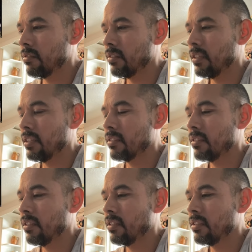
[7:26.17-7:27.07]
Yeah,
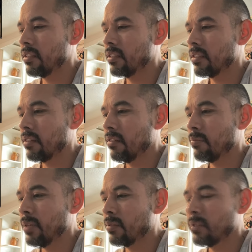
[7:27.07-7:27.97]
see, he's just all
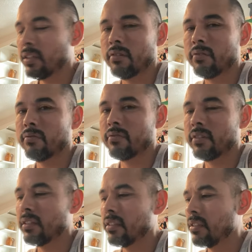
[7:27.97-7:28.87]
about himself.
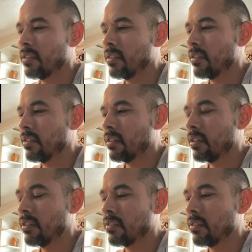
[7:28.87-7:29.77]
And
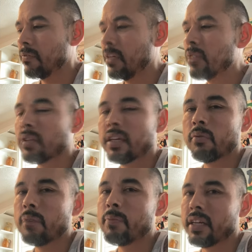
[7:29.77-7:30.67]
because a face would get
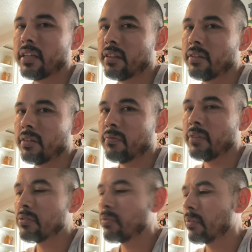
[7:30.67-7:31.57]
right back in there. A
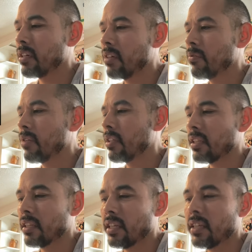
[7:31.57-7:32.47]
face would recover and
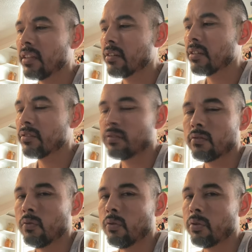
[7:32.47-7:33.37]
then get in there because they're
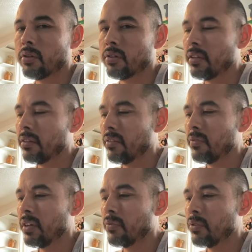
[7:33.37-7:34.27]
a warrior. They
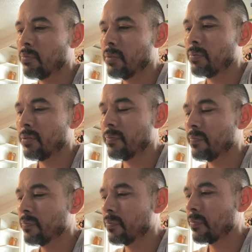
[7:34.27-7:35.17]
fight for the people.
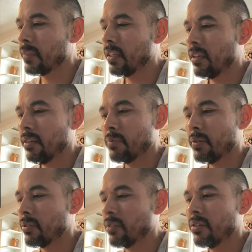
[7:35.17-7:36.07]

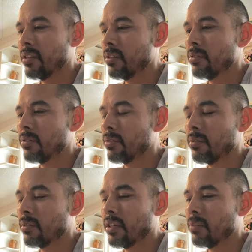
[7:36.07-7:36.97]
But when you're a heel, you
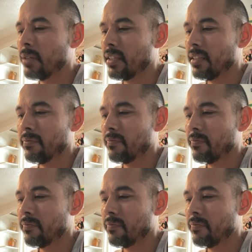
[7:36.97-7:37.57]
don't care about that.